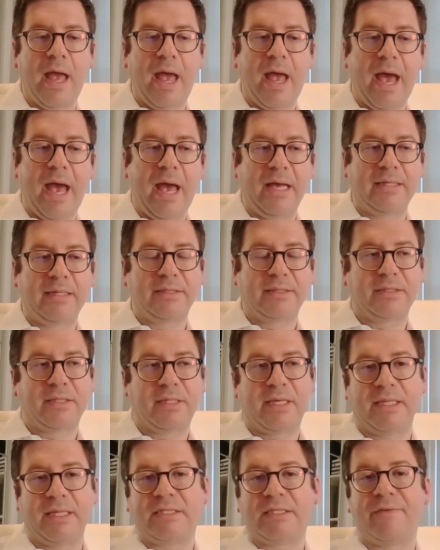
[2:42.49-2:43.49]
as
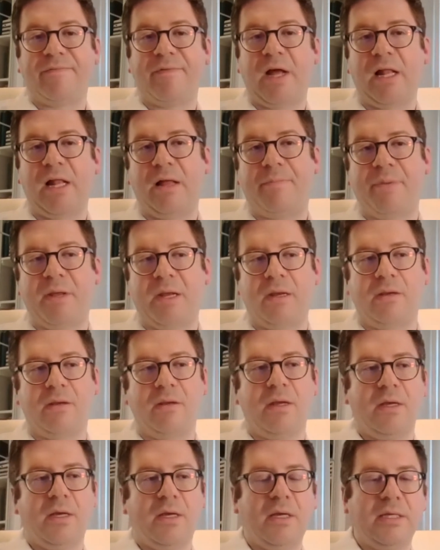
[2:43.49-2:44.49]
kids develop
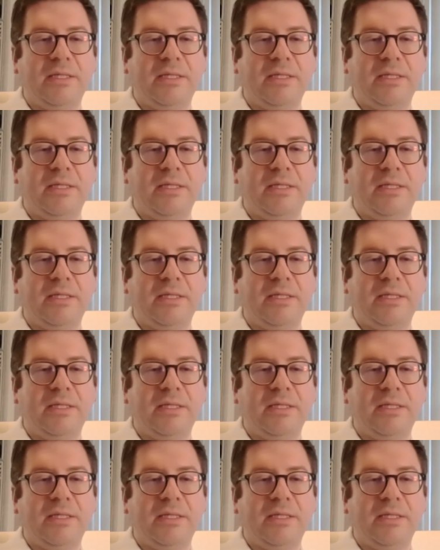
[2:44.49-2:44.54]
and